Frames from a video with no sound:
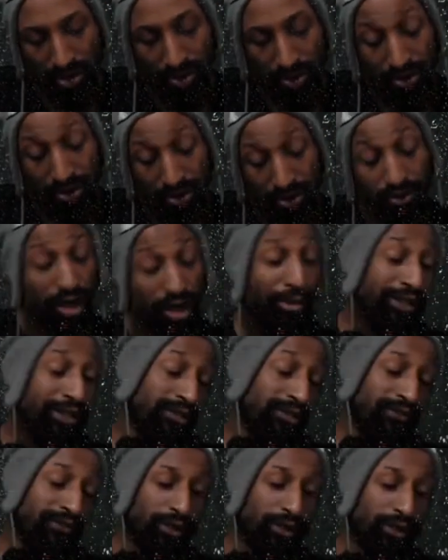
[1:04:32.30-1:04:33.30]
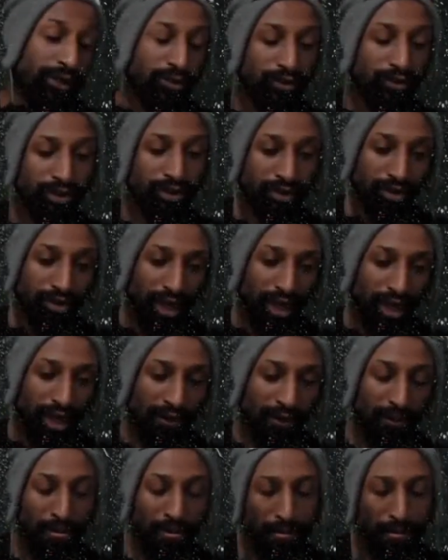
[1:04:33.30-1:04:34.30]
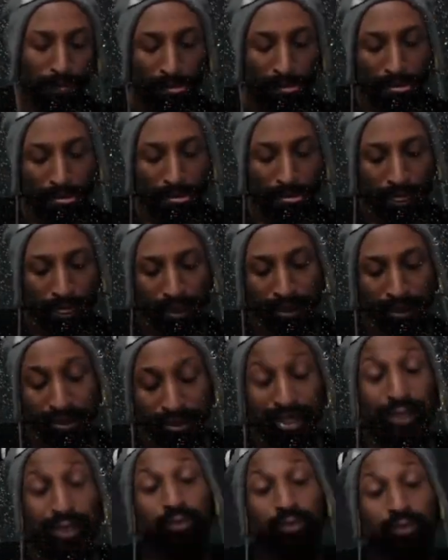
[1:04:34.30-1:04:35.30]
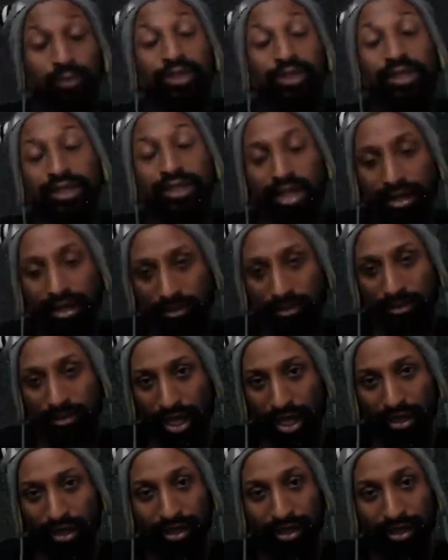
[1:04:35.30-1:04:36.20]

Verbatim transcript: is the first one. Okay. The second one's the TIN man,